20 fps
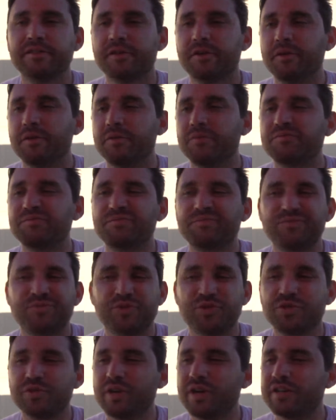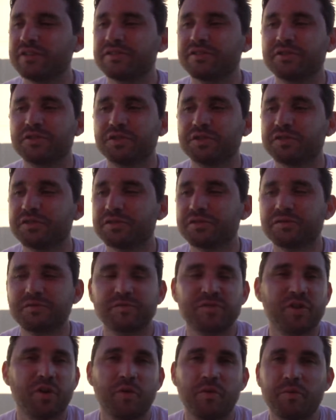So drugs just
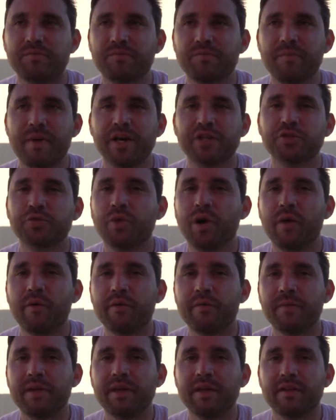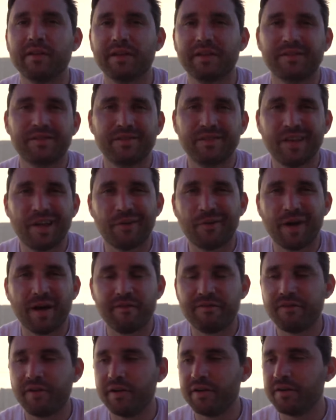don't mesh well with me. Like, I don't
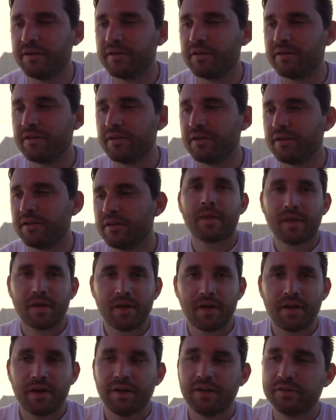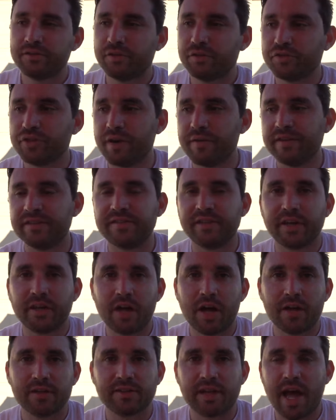have fun. So Trevi
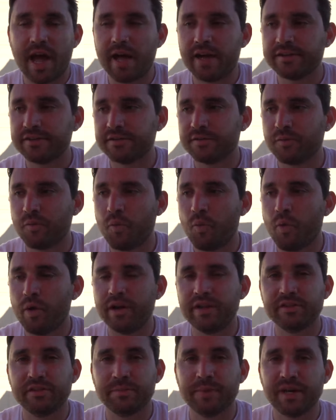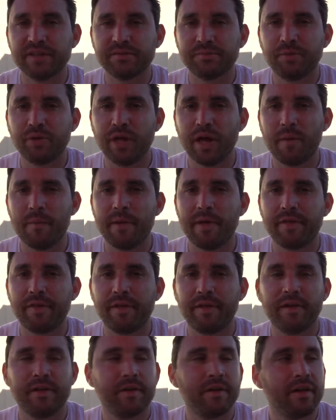Siglocks asked, what is your best pull-out
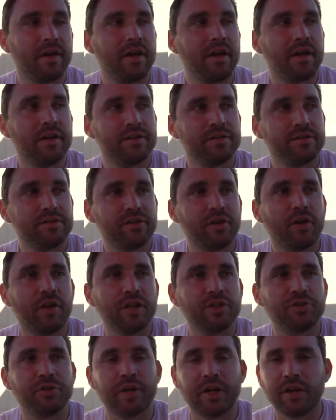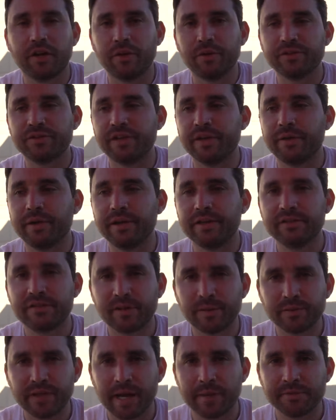method? So I'll let you in on a little secret.
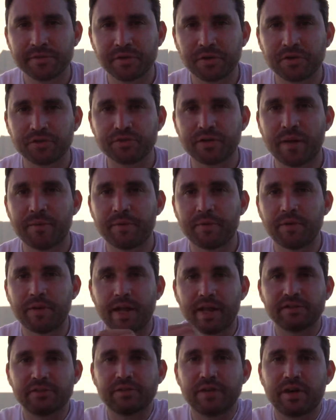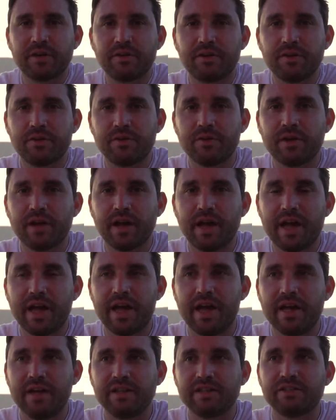Sometimes girls wrap their legs around you
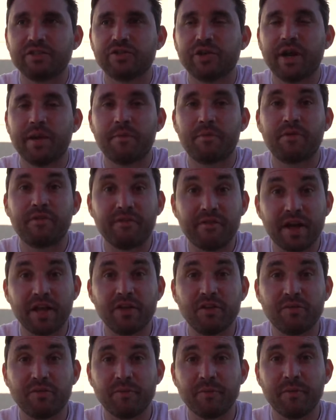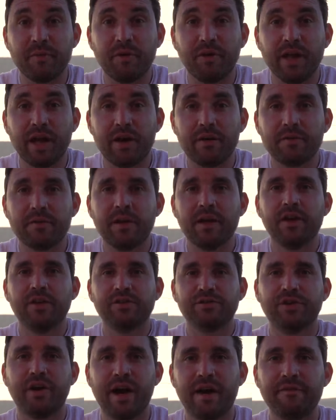and try to prevent you from the pull-out.
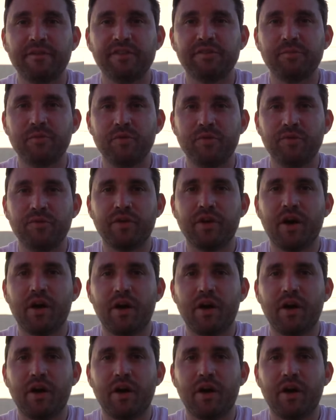So I have this move